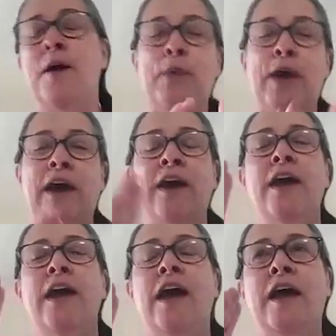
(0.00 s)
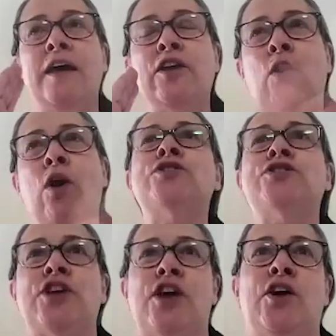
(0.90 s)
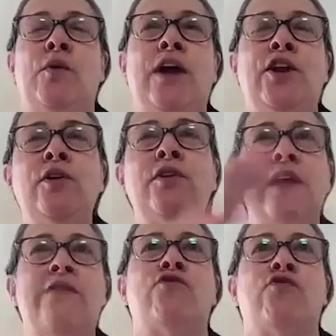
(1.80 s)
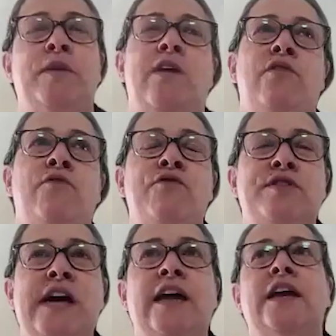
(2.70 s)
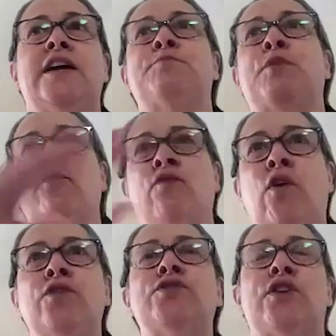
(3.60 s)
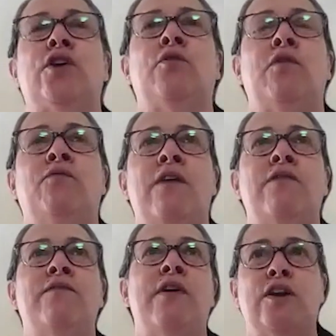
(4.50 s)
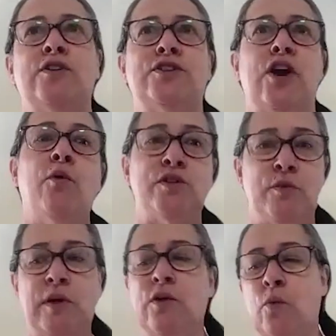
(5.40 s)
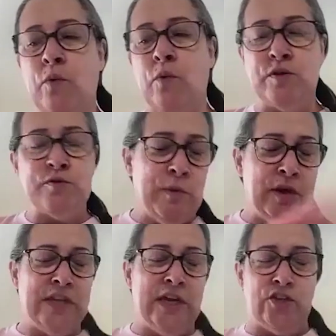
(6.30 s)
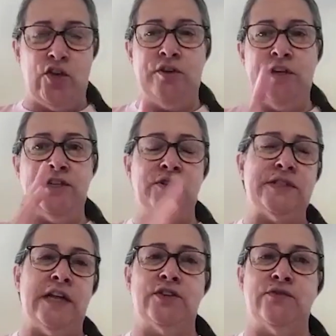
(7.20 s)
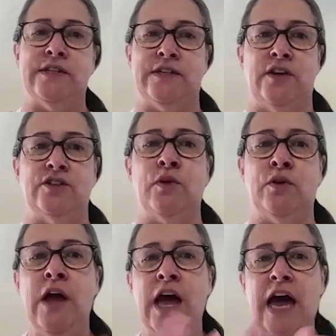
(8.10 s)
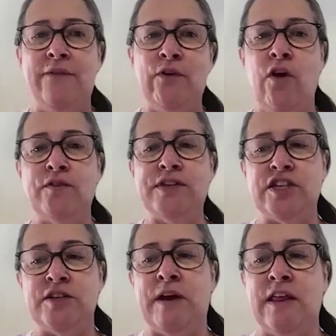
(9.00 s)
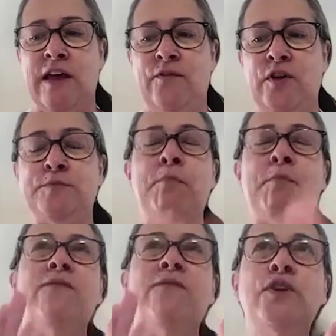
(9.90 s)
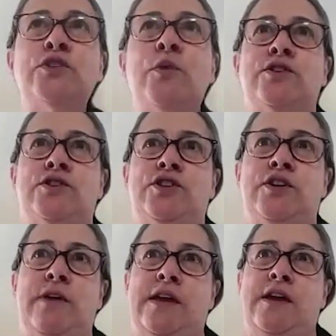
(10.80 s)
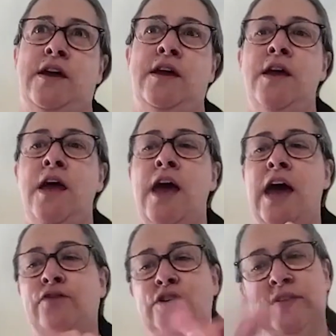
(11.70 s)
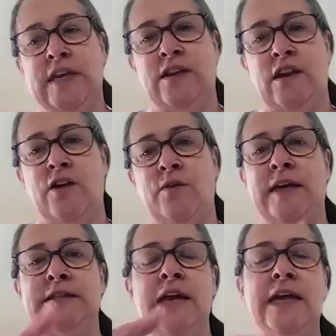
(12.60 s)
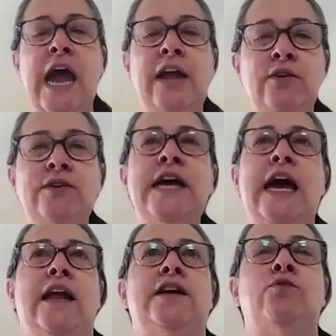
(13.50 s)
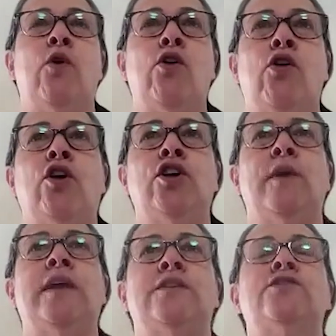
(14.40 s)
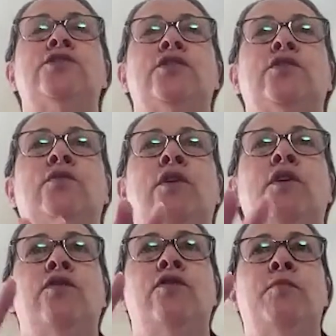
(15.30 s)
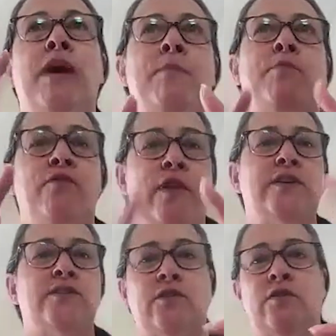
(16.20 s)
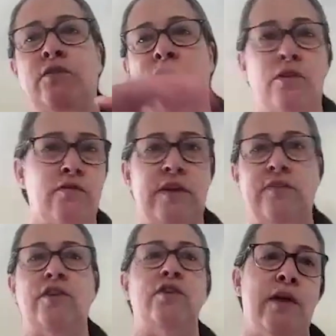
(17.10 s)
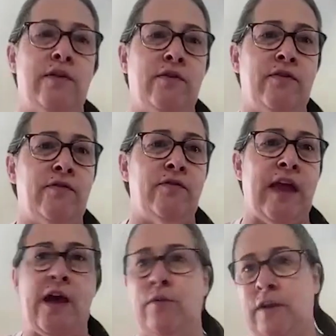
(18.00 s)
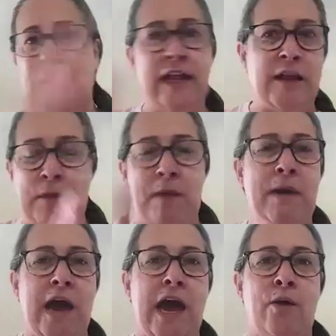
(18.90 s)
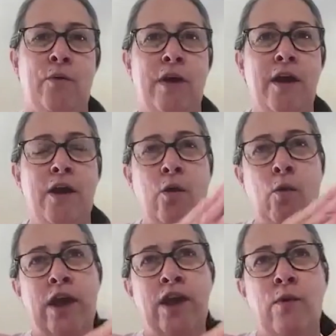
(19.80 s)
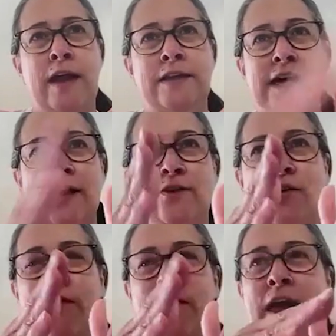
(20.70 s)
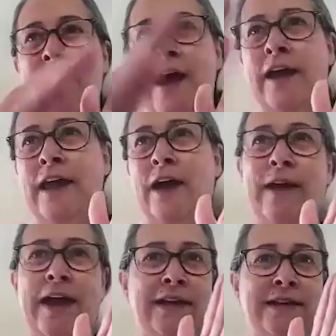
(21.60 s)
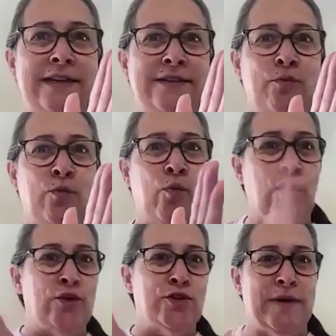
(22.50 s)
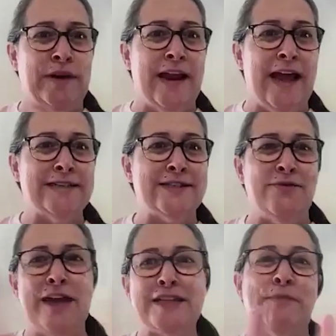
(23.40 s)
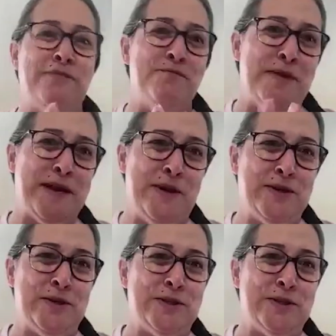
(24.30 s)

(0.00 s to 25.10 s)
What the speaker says: But you also, I know you've left grooming now and he's retired, but you've also very close to your heart, which we will touch on, is your style to rescue. So we'll have a conversation about that first. But my first question to you, Jitka, after you've said hello, is can you tell us what got you into the pet professional career that you went down, and a little bit about where you went, how you got there, and how it ended, and what you're doing next? So that's my question.